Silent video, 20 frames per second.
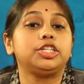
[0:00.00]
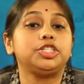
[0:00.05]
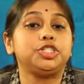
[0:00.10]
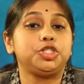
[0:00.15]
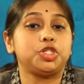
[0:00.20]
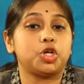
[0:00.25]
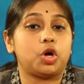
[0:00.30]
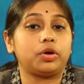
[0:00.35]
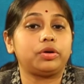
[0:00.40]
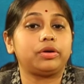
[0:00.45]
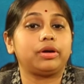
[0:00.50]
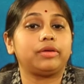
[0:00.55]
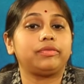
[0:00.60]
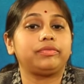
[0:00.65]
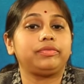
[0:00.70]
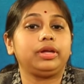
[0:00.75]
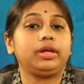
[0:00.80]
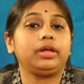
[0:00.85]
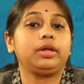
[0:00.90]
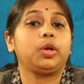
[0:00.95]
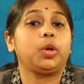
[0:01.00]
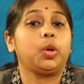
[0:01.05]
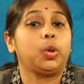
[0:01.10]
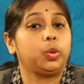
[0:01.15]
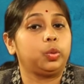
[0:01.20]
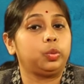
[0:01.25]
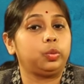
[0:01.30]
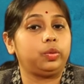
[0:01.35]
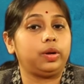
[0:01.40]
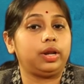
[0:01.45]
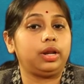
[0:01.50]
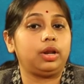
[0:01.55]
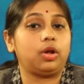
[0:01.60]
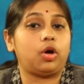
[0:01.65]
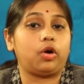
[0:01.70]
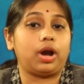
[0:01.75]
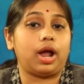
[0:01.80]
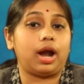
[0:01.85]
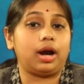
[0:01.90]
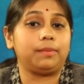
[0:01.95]
Geography, rural
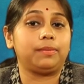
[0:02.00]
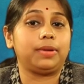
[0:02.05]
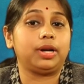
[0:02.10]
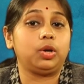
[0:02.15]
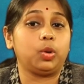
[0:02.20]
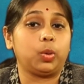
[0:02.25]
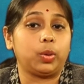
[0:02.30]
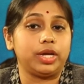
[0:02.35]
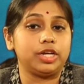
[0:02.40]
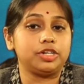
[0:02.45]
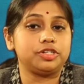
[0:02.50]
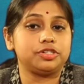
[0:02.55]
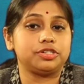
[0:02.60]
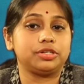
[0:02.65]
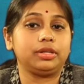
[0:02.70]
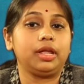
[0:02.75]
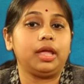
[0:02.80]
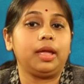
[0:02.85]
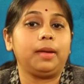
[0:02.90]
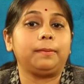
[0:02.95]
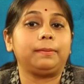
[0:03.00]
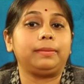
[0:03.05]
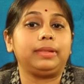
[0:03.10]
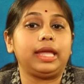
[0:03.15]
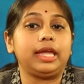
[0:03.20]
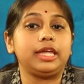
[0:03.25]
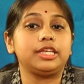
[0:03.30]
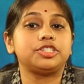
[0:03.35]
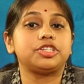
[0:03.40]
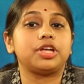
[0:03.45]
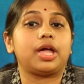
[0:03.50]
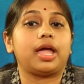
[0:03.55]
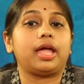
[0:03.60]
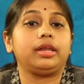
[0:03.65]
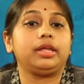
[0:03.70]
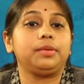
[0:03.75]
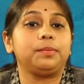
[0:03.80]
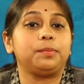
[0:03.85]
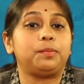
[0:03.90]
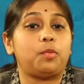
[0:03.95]
or urban location plays
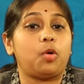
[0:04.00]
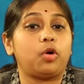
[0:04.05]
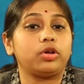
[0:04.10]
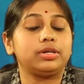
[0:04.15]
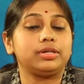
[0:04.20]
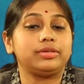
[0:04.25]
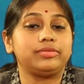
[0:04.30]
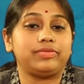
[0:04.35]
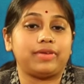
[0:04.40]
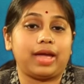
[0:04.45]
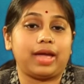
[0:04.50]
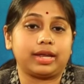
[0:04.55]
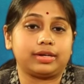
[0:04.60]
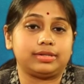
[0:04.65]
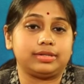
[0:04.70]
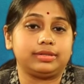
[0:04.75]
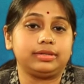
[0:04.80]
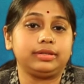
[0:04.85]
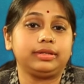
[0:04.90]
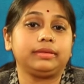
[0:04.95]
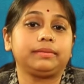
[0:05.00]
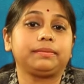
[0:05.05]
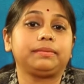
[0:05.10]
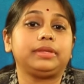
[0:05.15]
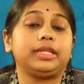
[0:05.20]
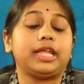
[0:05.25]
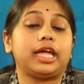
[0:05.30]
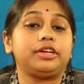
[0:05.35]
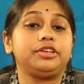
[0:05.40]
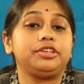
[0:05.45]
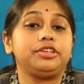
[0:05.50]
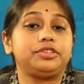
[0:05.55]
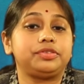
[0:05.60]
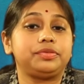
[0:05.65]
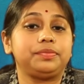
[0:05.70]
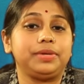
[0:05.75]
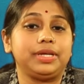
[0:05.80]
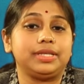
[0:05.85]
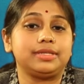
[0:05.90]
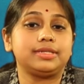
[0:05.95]
an important factor that
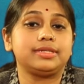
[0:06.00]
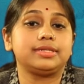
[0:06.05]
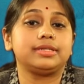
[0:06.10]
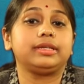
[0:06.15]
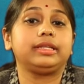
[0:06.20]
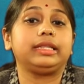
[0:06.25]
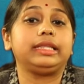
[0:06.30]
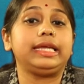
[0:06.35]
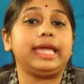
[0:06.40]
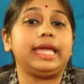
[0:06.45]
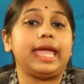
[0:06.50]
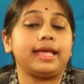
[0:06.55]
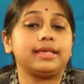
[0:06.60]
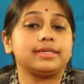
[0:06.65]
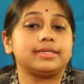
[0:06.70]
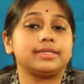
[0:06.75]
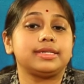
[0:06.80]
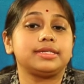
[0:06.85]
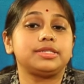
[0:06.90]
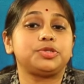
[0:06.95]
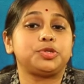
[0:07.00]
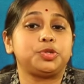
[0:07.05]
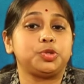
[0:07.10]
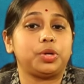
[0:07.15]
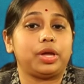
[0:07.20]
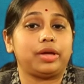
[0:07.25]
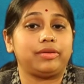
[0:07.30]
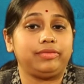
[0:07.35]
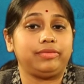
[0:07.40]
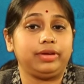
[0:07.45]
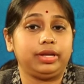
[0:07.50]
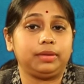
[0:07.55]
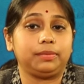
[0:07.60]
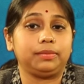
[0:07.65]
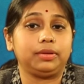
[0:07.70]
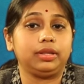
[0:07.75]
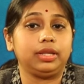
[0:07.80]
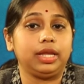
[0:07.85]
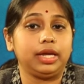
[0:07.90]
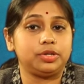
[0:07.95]
determines the access to
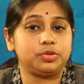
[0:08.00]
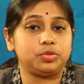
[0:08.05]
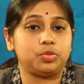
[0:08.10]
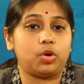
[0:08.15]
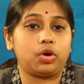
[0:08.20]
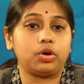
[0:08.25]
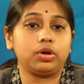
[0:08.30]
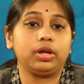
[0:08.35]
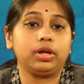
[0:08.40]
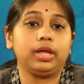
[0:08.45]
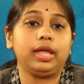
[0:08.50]
available network